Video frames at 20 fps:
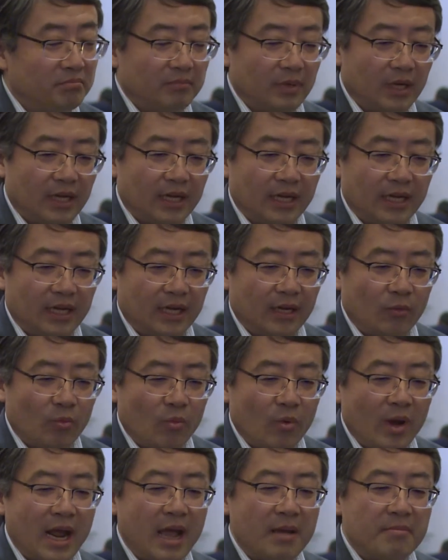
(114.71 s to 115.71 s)
Uh,
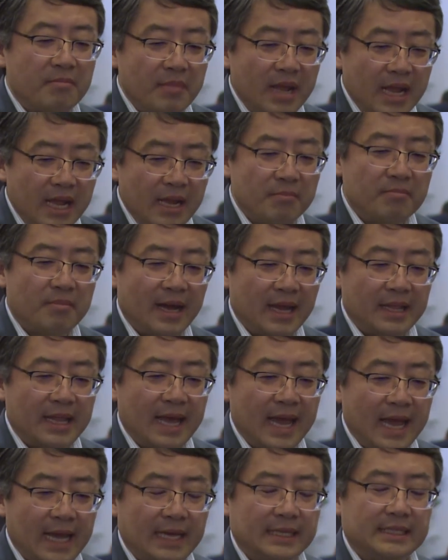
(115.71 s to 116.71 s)
what I mean by
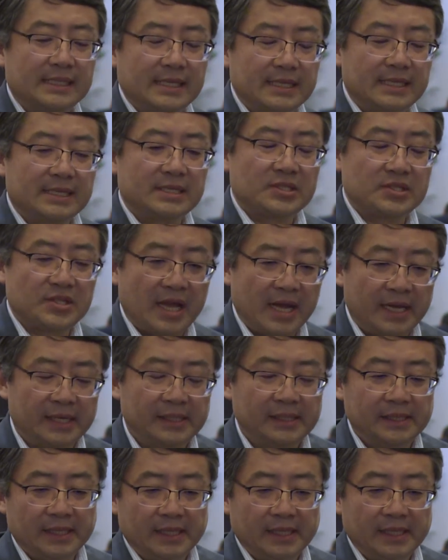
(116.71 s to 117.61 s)
that is uh,